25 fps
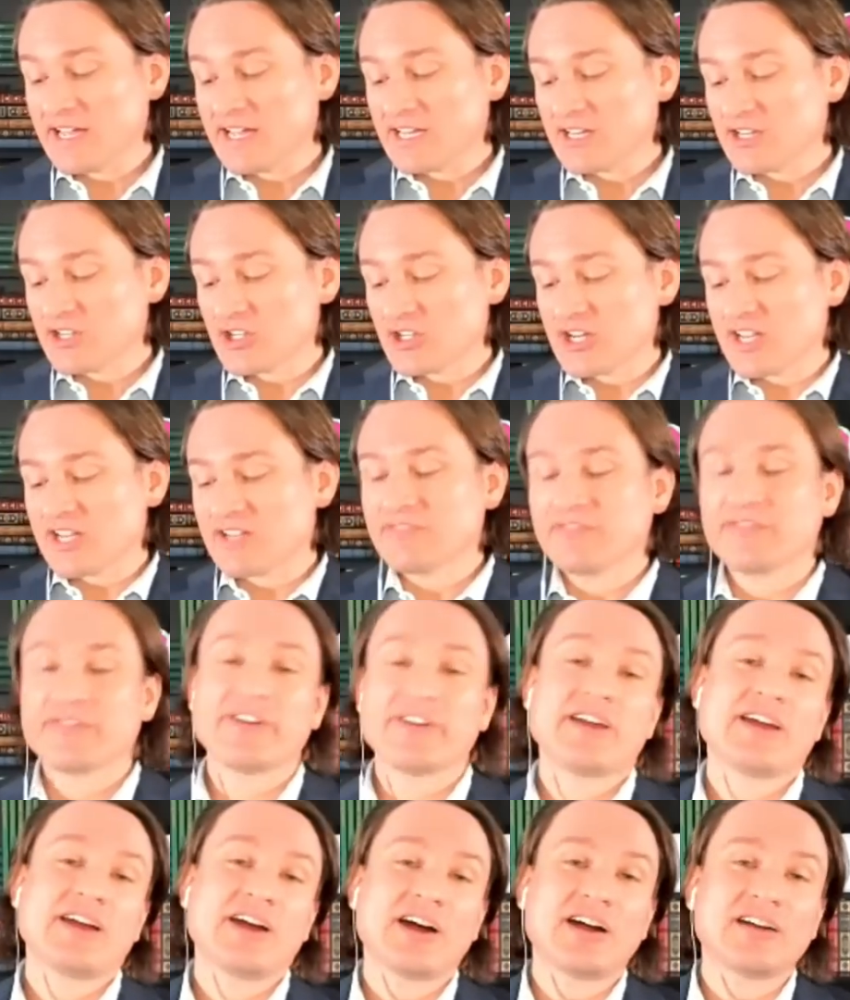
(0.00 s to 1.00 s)
Jeff,
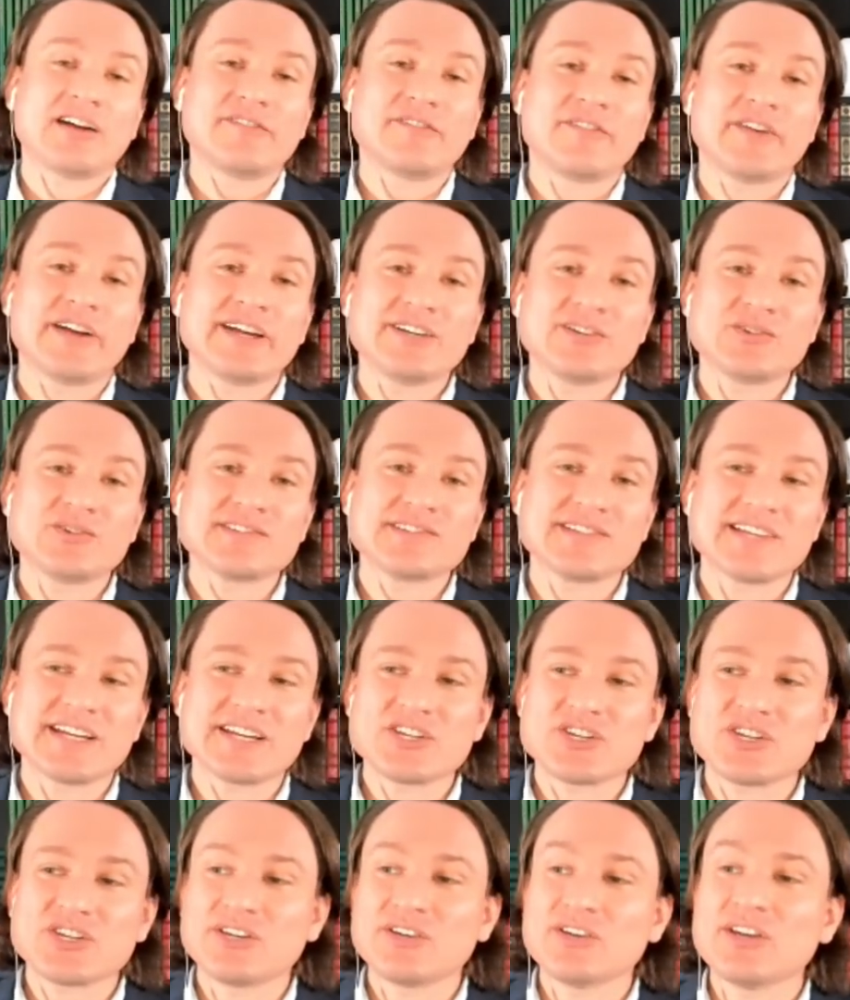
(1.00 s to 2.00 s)
our final
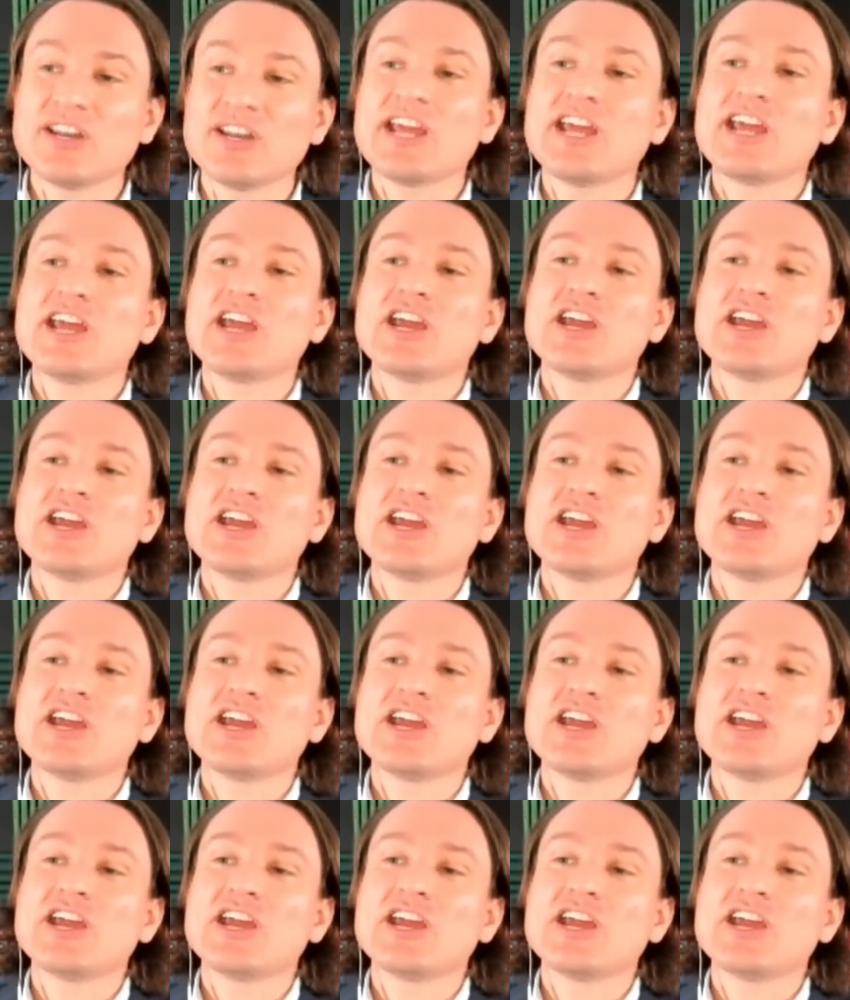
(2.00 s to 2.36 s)
section,